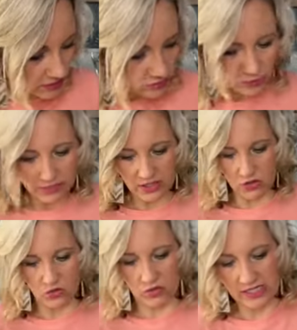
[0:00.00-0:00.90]
little bit
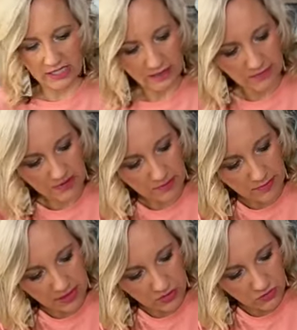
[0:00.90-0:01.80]
of green up in the
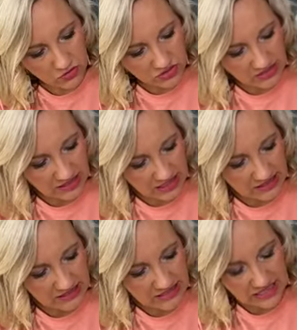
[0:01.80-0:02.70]
bow just to
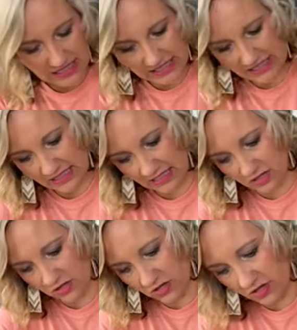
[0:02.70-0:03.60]
kind of tie it
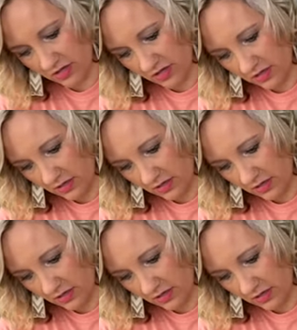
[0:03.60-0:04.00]
together.